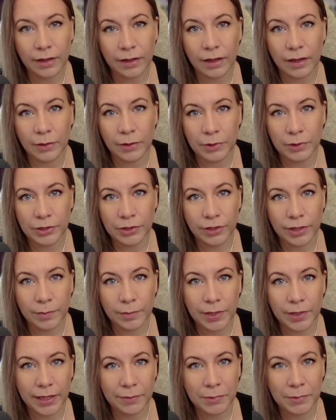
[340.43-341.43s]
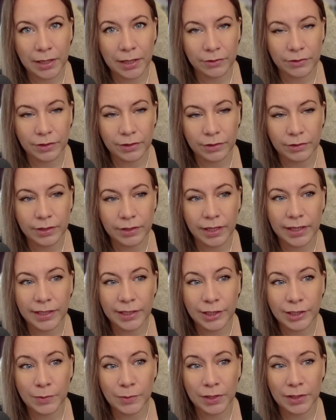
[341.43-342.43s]
I would try and blame that on old
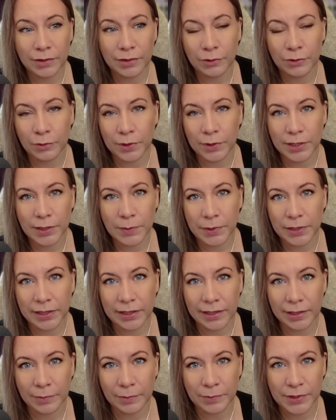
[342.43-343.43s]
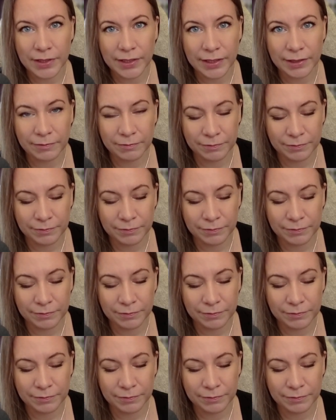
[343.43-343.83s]
age, but I've always been clumsy.